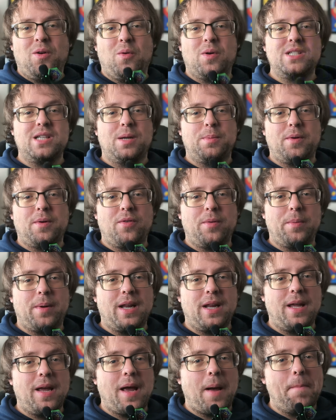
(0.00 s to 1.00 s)
What's up,
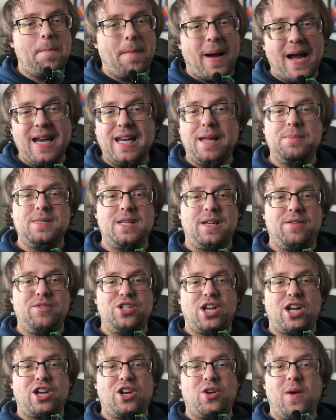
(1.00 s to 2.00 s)
everybody? My name is David
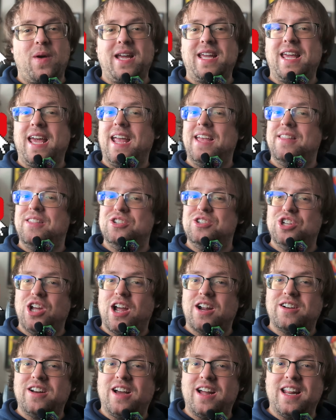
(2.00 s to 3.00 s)
Jagno, aka the
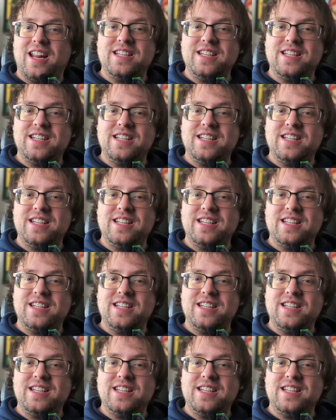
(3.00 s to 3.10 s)
Jaggernaut,